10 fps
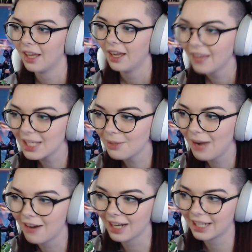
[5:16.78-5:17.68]
That's
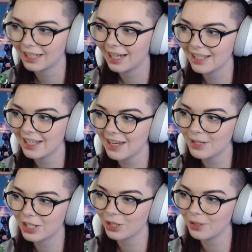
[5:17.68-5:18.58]
why I recognized it. It
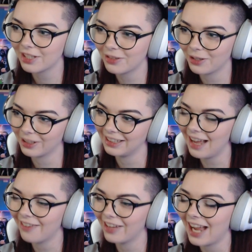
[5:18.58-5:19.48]
was Joseph
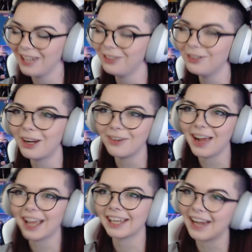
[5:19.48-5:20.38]
Gordon-Levitt. I knew I
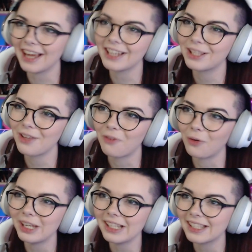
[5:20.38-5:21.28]
recognized the
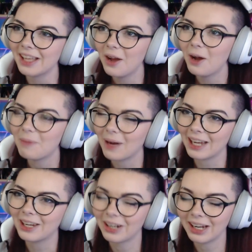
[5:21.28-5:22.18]
voice, but I
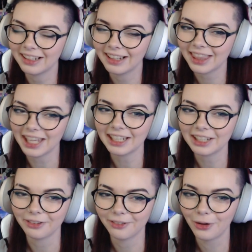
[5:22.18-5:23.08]
couldn't think
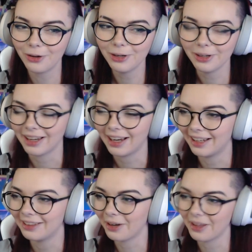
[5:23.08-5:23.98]
of who.
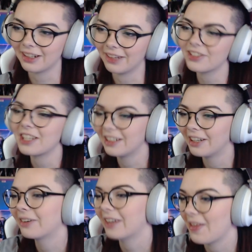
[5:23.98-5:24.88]
And now that I've seen it,
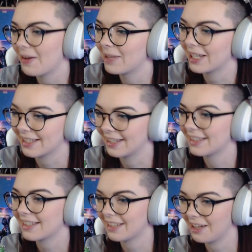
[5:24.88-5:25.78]
okay, that makes
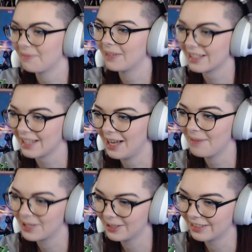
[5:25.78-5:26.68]
sense. That makes
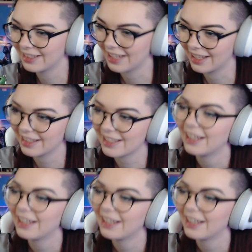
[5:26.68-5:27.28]
absolute sense.